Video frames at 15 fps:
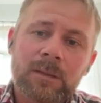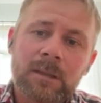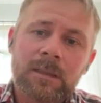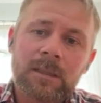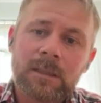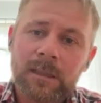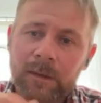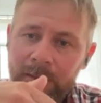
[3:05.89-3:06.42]
So
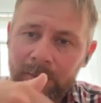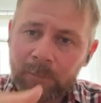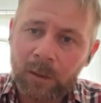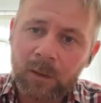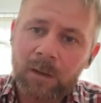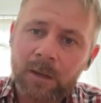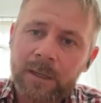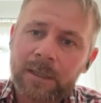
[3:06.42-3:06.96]
she's going
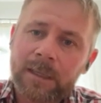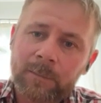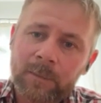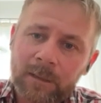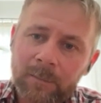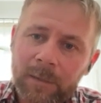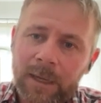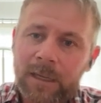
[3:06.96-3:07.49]
by,
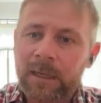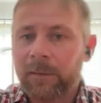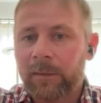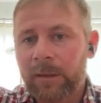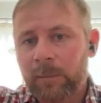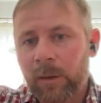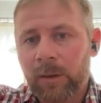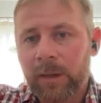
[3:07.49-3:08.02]
coming back,
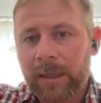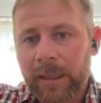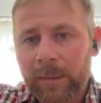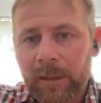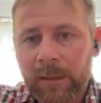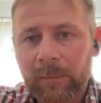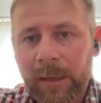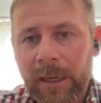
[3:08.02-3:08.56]
going by,
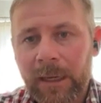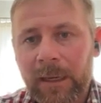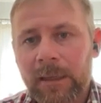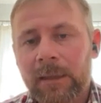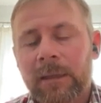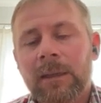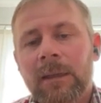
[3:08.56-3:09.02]
coming back.